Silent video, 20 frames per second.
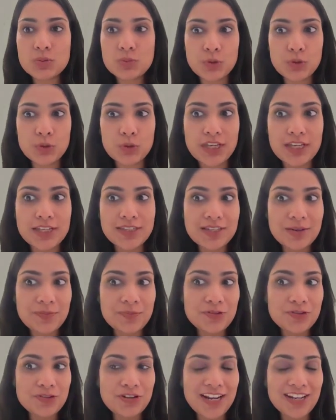Spooky
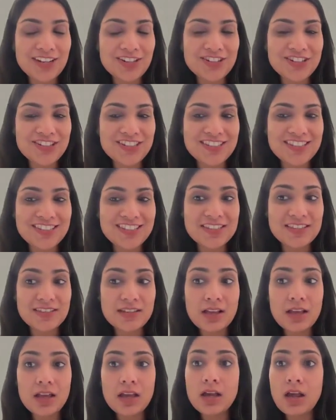Subtractions.
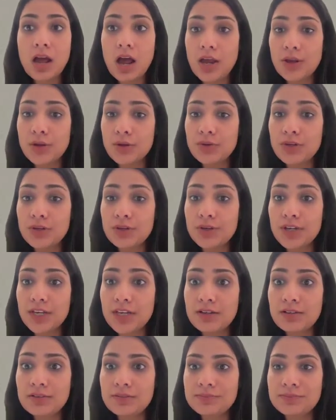Are you new
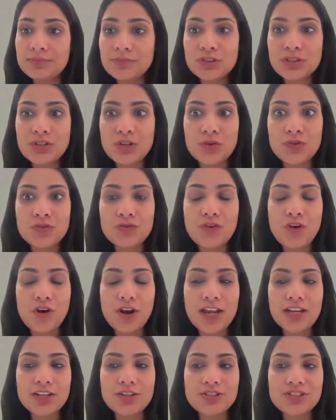here? Don't
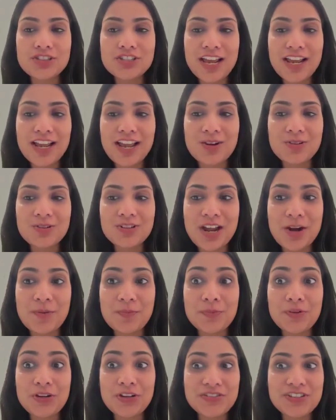forget to check out our
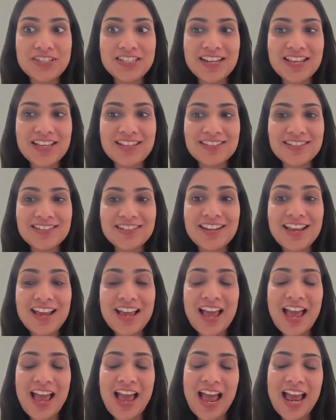previous lesson
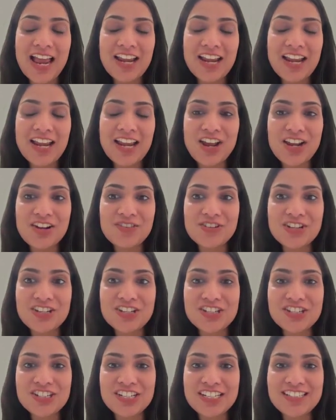and trial
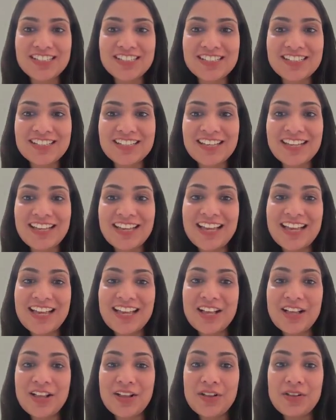worksheet.
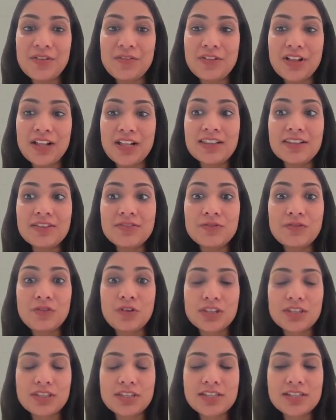Well,
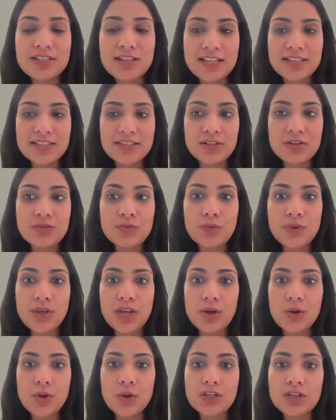for this lesson,
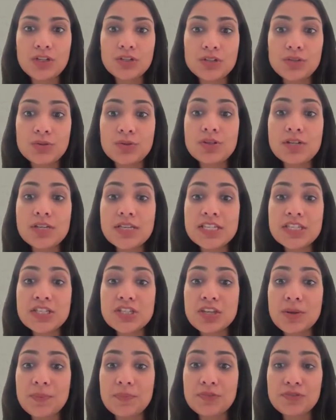we are going to do
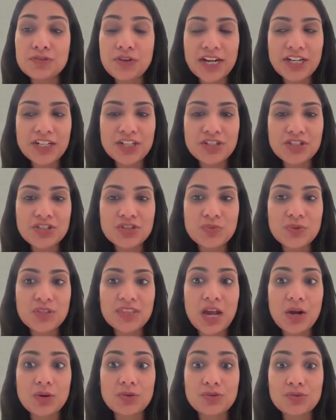subtractions
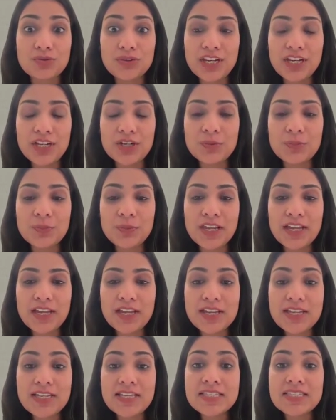without regrouping,
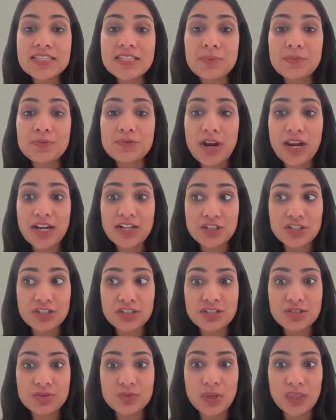
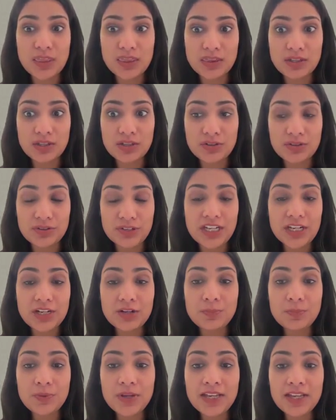subtractions with
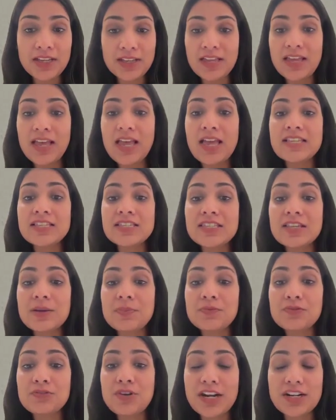regrouping,
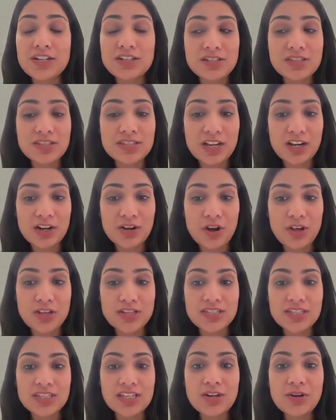subtractions
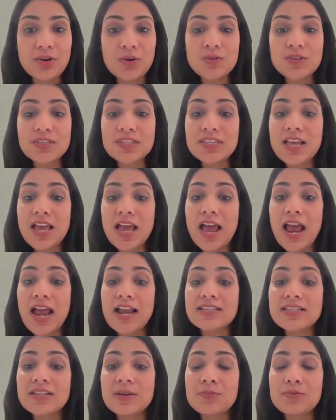across zeros,
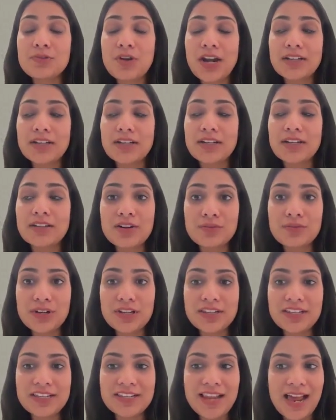and subtracting
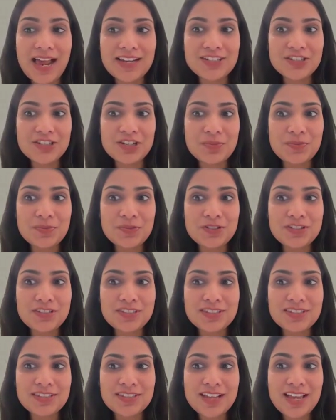really large
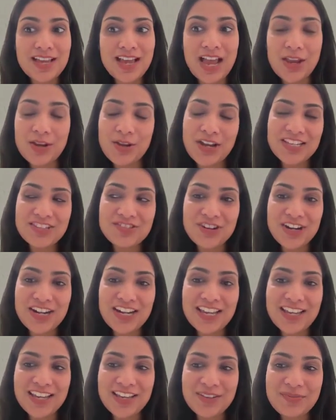numbers. Are you guys
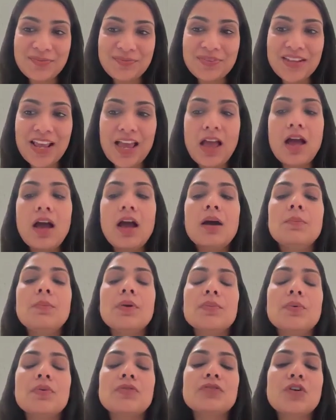ready?
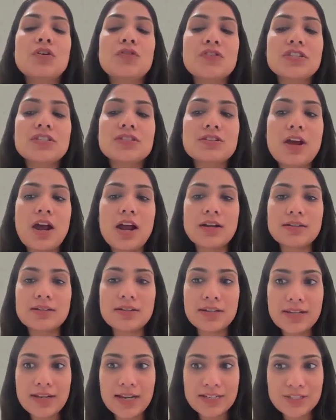But before we start,
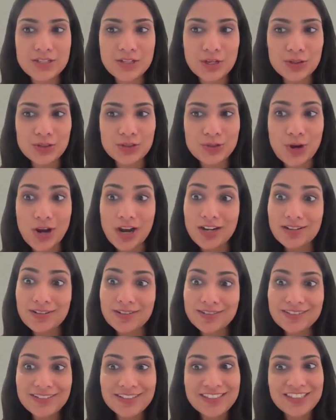let's go to our
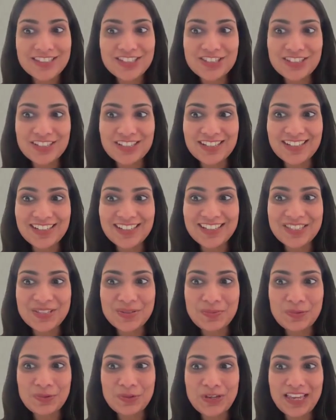
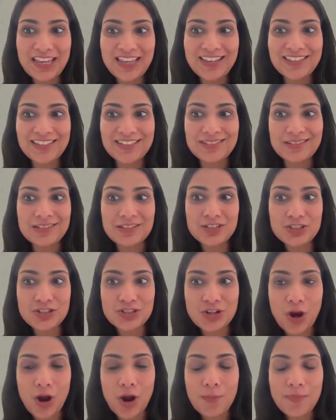spooky
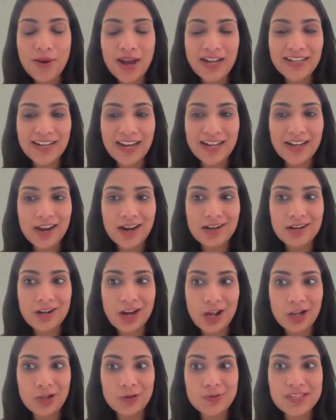shop and get our
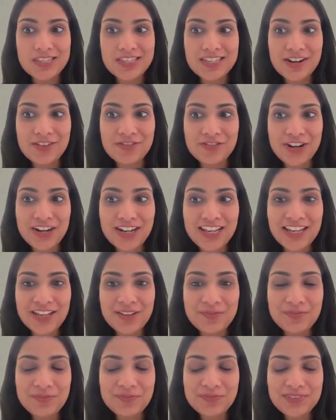Halloween stuff
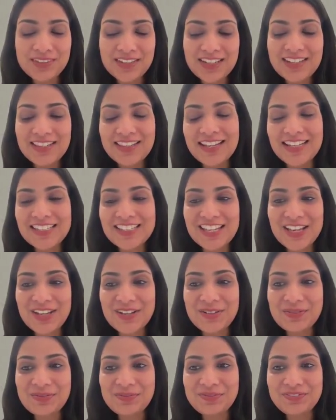ready. Let's
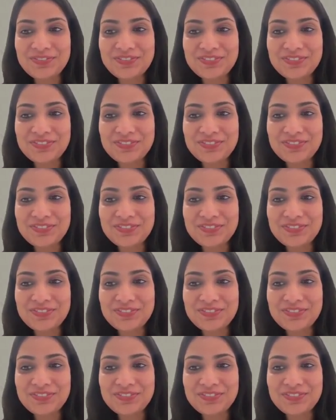go.